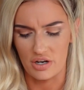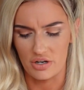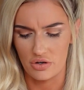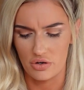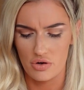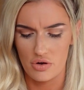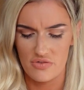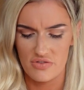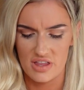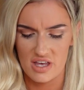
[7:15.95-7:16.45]
I
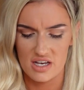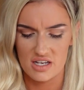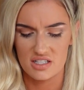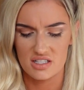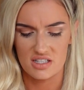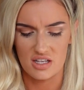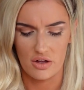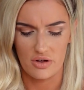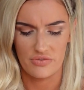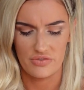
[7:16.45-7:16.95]
don't know if they're
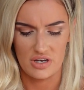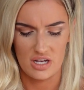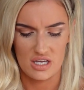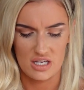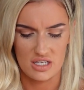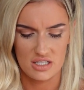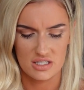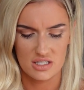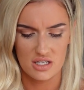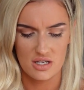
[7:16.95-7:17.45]

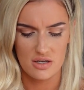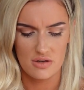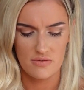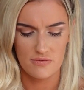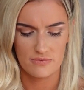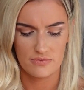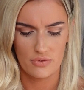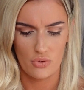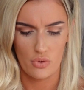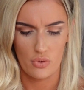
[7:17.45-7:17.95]

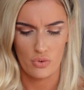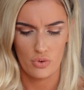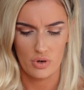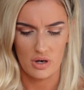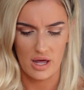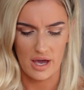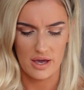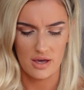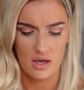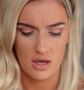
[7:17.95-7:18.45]
self-adhesive or
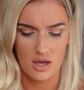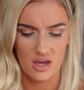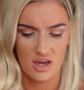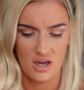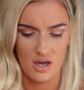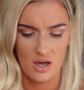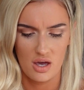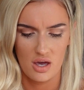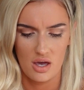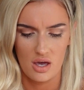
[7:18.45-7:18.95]
like
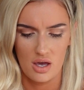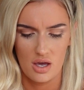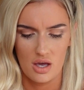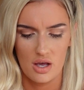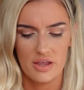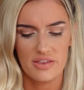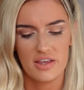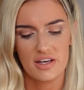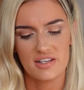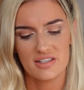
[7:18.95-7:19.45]

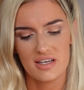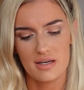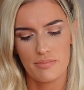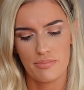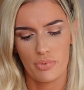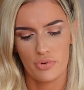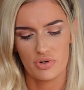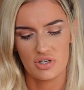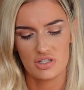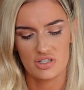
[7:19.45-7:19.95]
they say
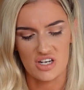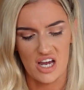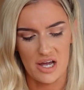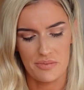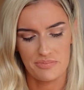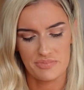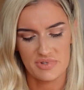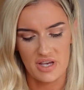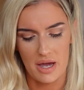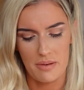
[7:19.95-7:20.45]
body gems.